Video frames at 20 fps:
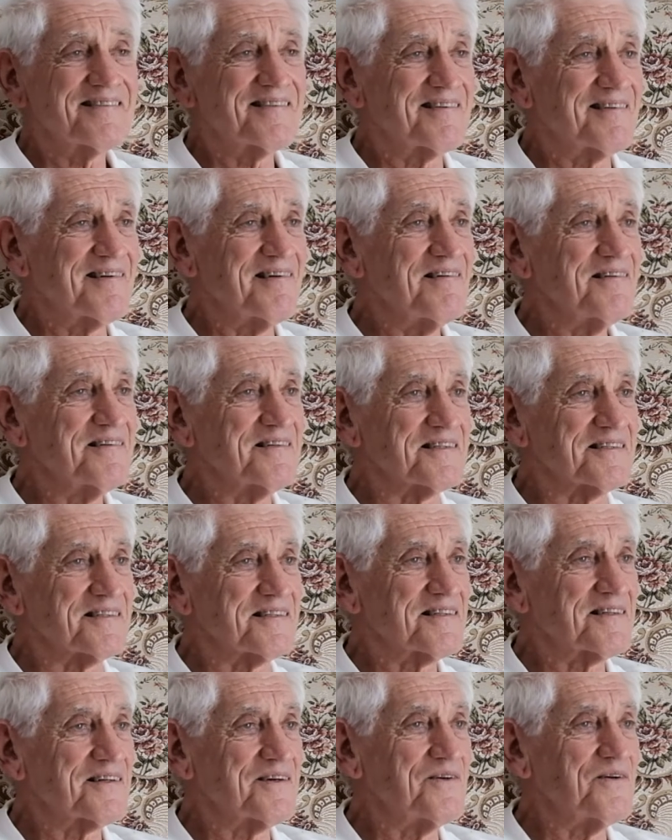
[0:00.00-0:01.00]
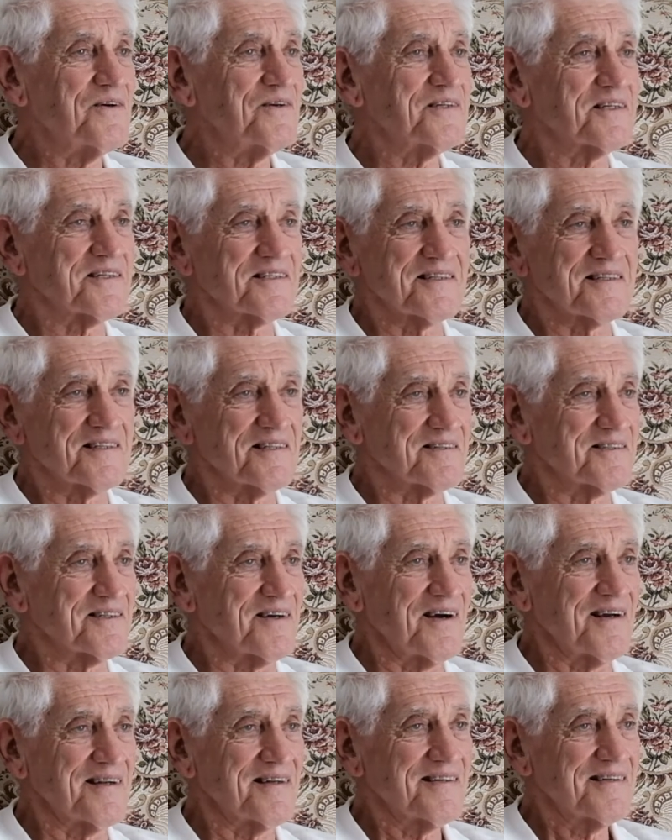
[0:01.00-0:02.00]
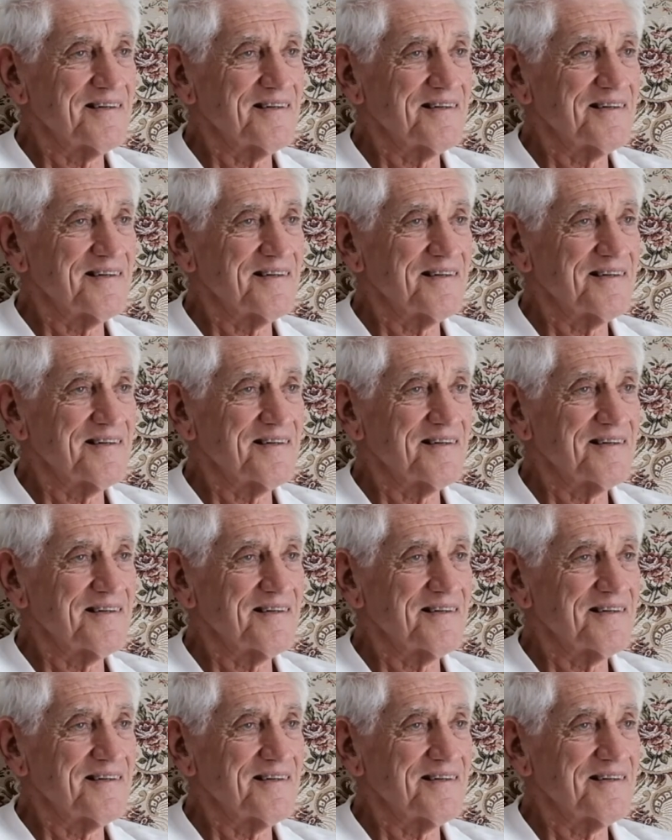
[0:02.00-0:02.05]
a gorgeous little sight.